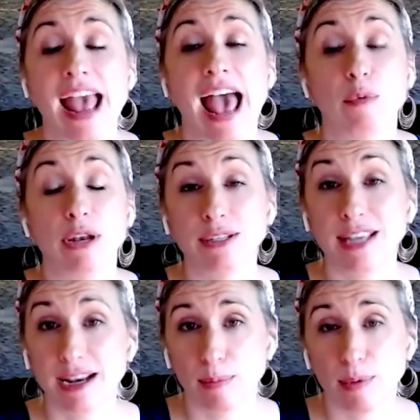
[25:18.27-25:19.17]
And when you
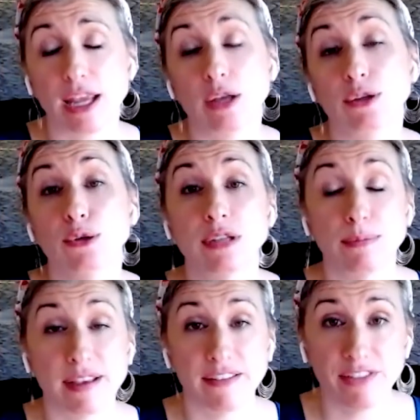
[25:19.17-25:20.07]
take a break, you do
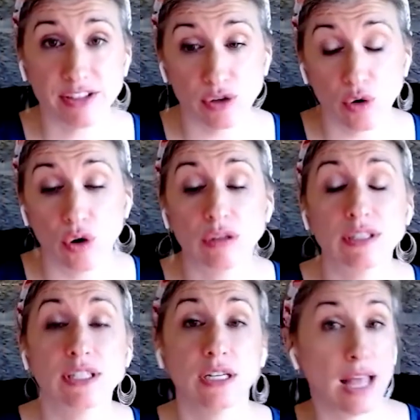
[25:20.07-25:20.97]
something physical
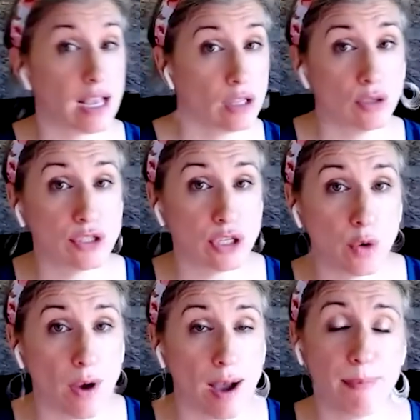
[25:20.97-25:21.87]
to like loosen
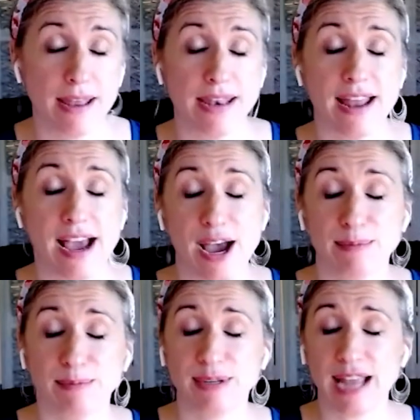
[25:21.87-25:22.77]
you up
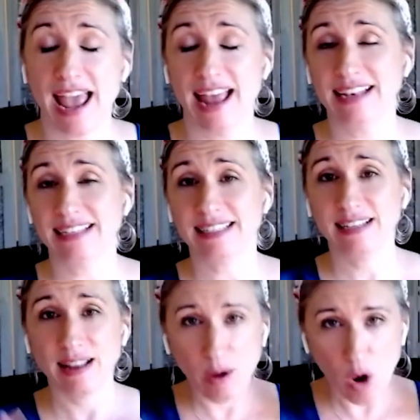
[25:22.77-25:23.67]
and
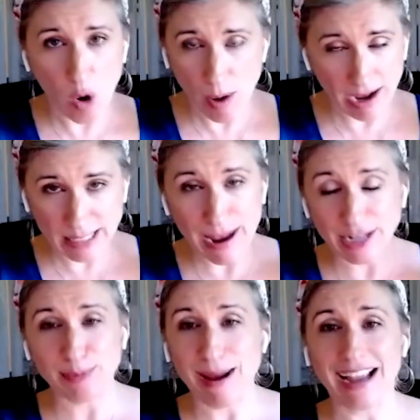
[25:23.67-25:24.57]
expand
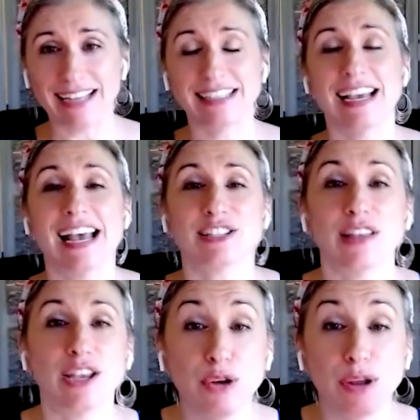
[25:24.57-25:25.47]
your mind so
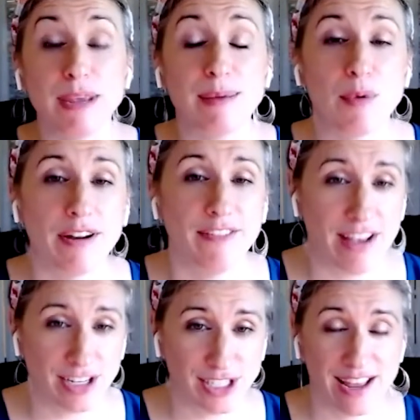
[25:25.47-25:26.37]
that you can be more
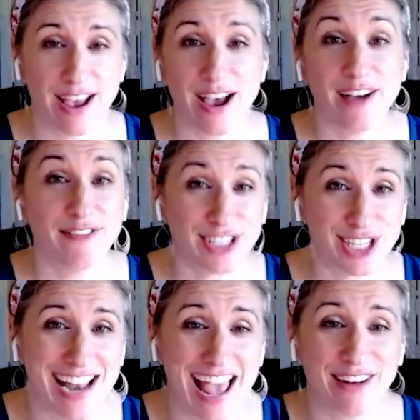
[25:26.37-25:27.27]

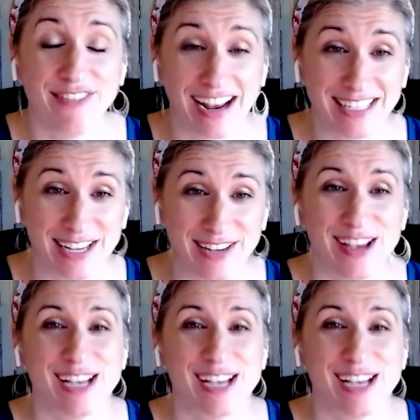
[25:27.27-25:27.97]
efficient and effective.